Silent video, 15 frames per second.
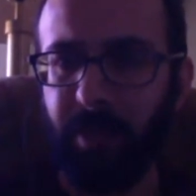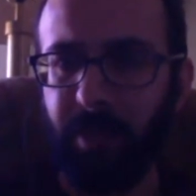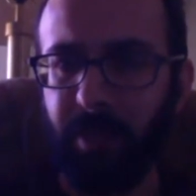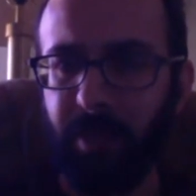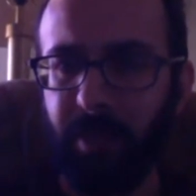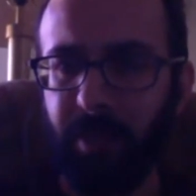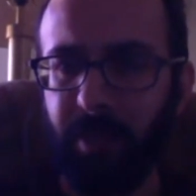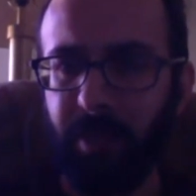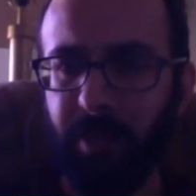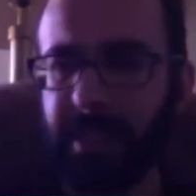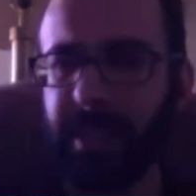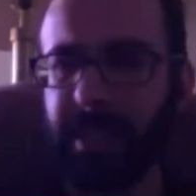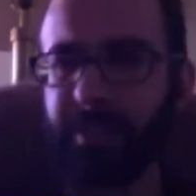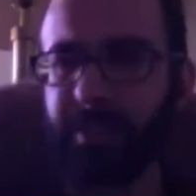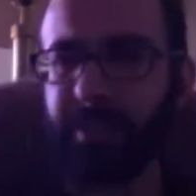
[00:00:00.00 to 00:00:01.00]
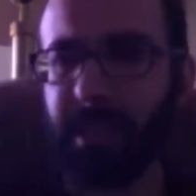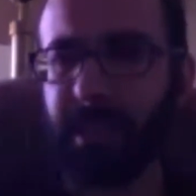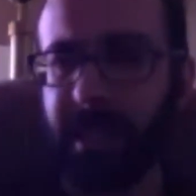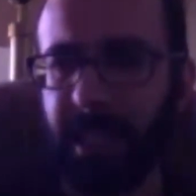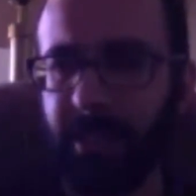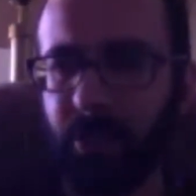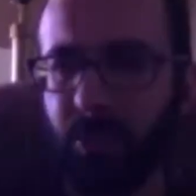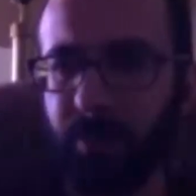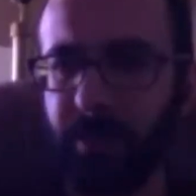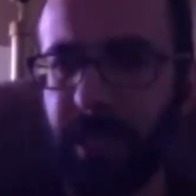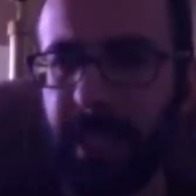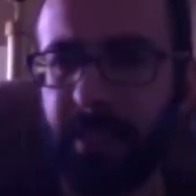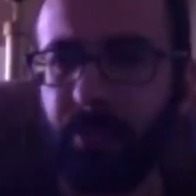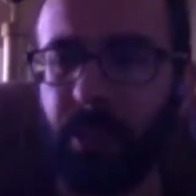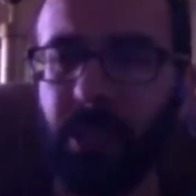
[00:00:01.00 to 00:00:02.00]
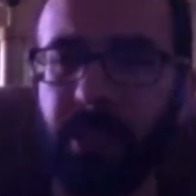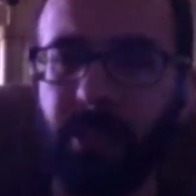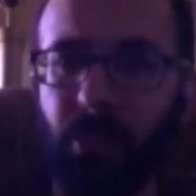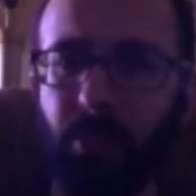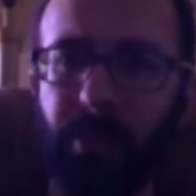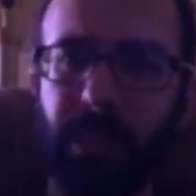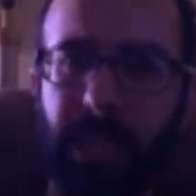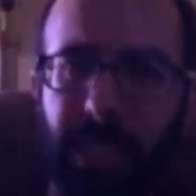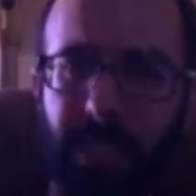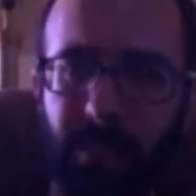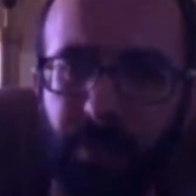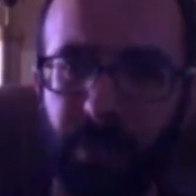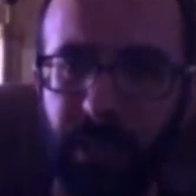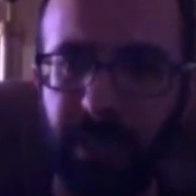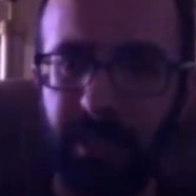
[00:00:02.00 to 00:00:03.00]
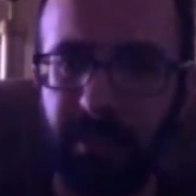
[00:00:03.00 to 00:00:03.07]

Is explanandum, that which is to be explained.